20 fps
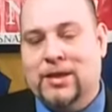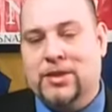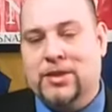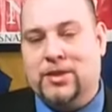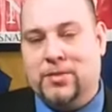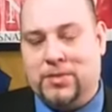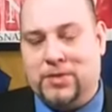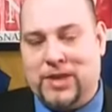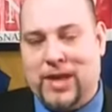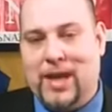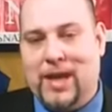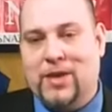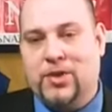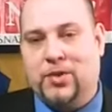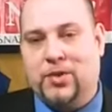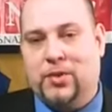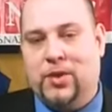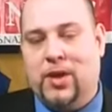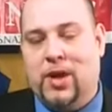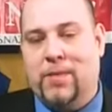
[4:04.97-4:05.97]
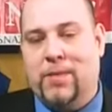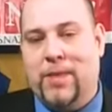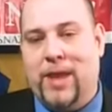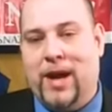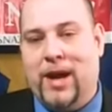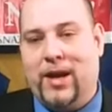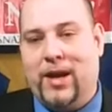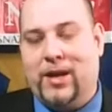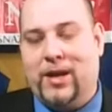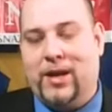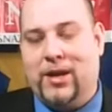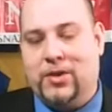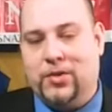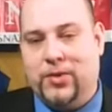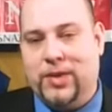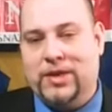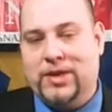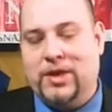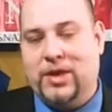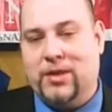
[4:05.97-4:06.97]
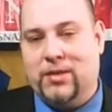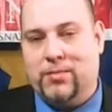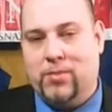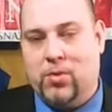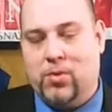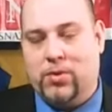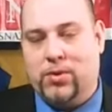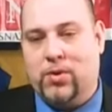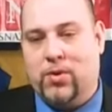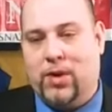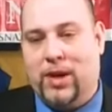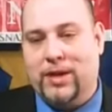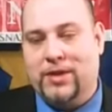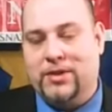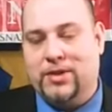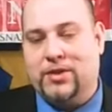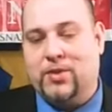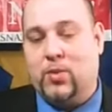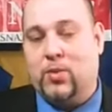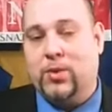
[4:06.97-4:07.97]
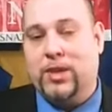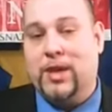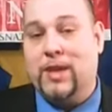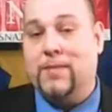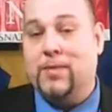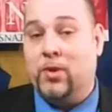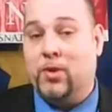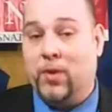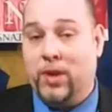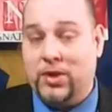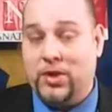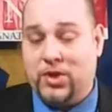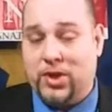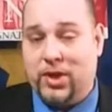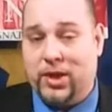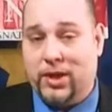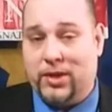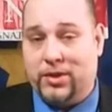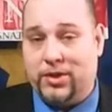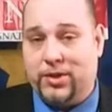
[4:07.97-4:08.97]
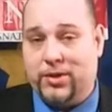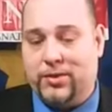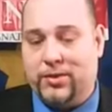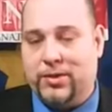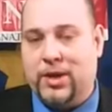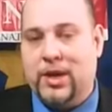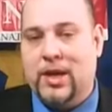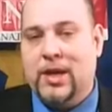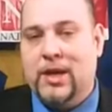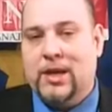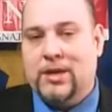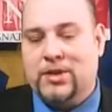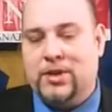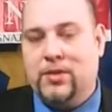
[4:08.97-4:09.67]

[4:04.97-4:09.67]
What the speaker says: substantial about addressing the border crisis or the immigration issues.